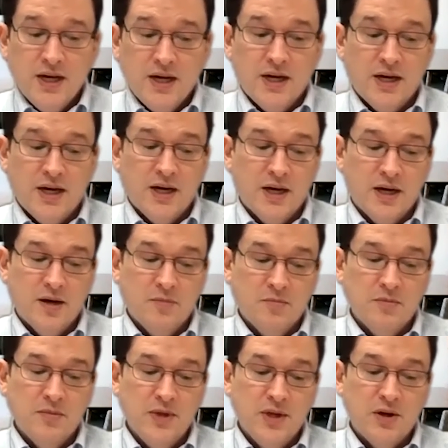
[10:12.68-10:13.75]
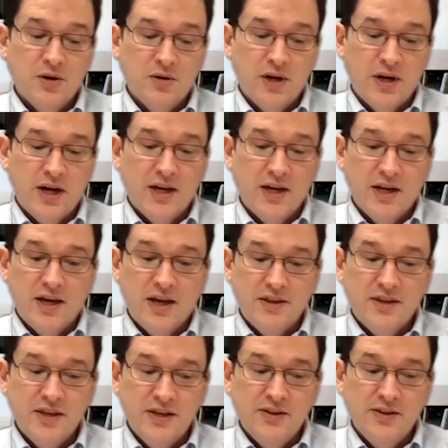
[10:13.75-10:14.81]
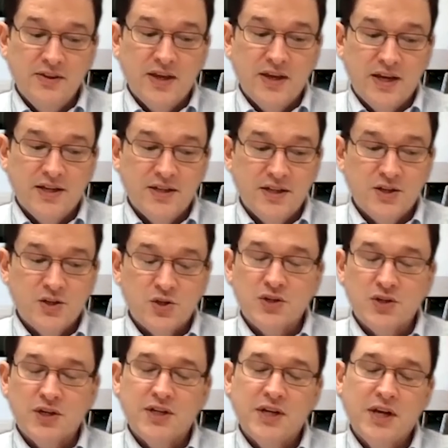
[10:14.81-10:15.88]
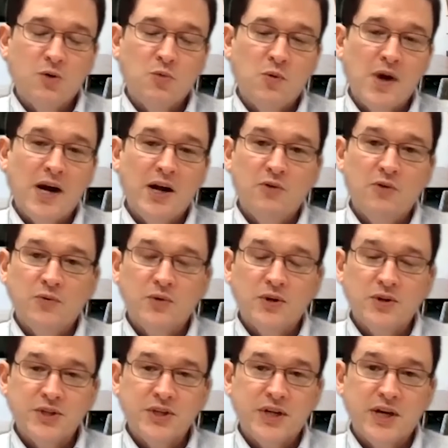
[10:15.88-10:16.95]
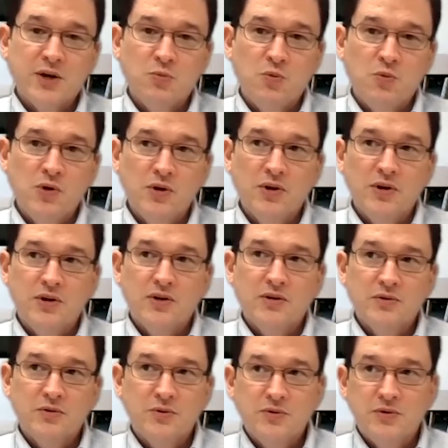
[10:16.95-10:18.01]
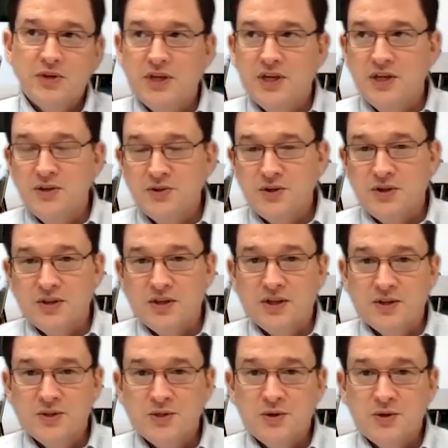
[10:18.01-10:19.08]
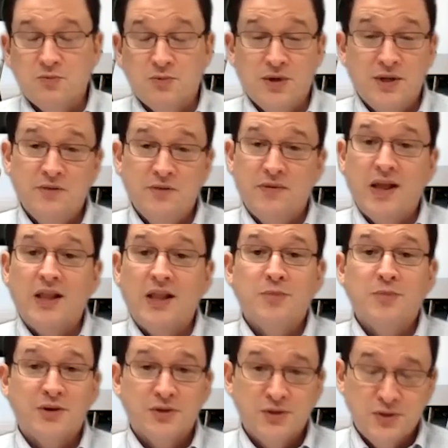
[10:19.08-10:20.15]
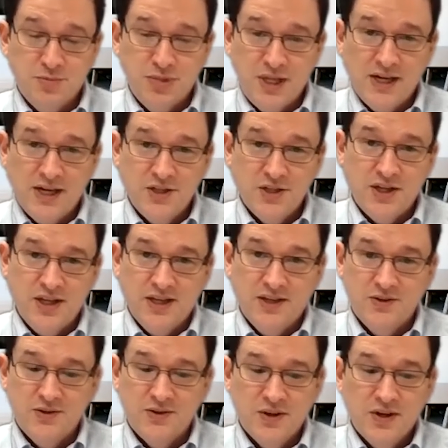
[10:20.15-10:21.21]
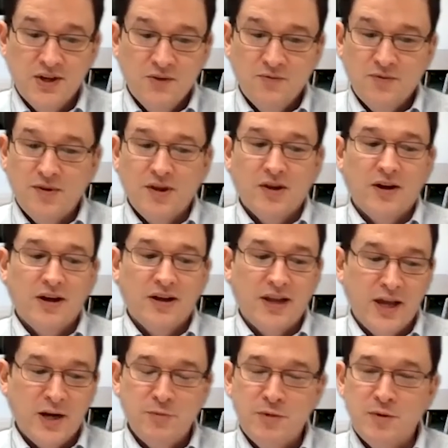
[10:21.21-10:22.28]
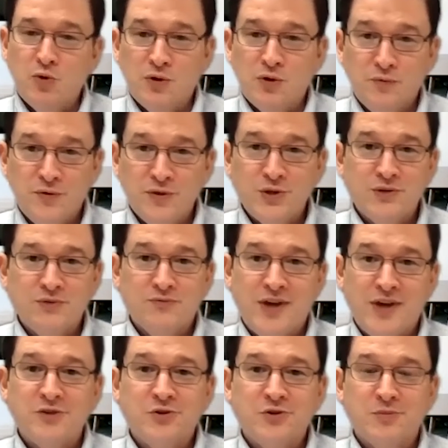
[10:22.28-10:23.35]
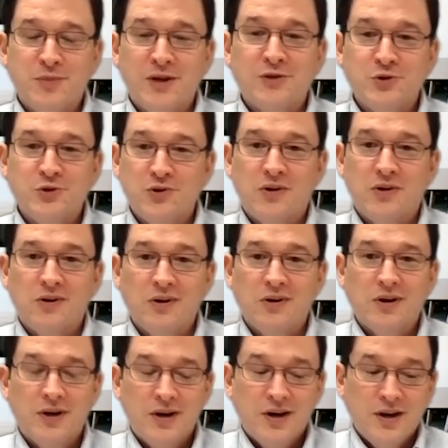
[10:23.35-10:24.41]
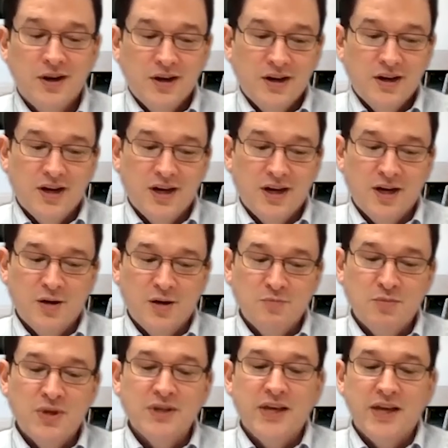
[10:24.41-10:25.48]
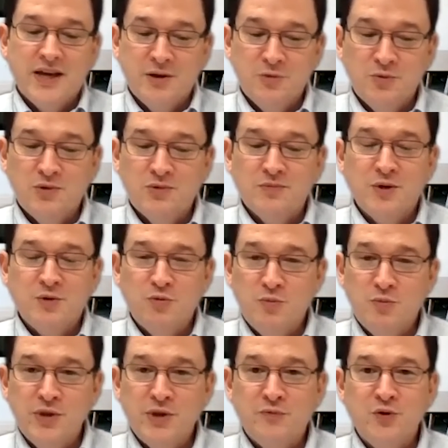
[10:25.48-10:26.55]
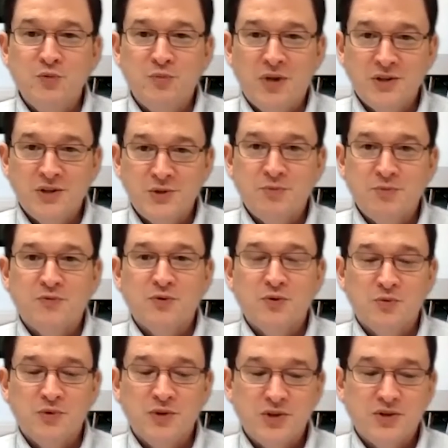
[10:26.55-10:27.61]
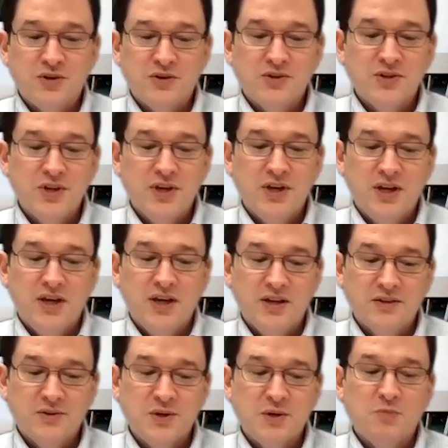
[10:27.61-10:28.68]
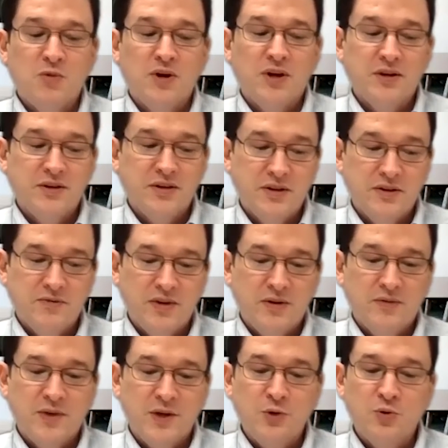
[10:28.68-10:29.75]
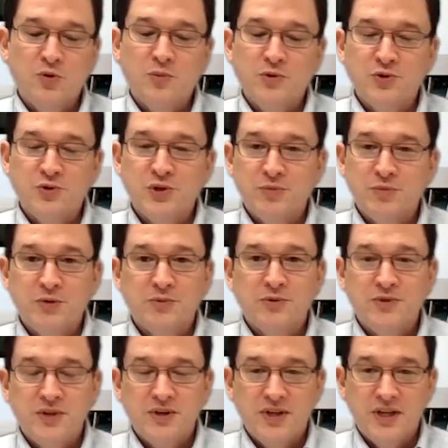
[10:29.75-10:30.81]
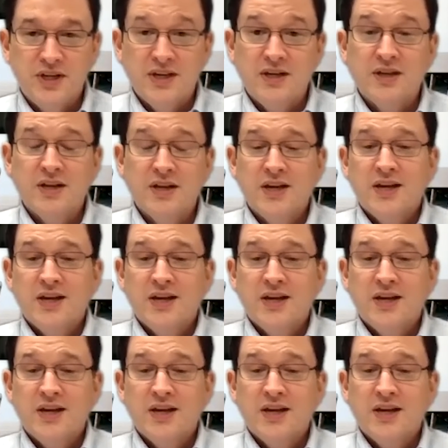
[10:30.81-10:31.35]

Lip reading: I think that it's just going to take a while for us to kind of work through the kinks on this, redevelop our supply chains, figure out how to be more efficient, faster, better, stronger. But yeah, it will be a few months before we start seeing somewhat of a normal shipping routine again.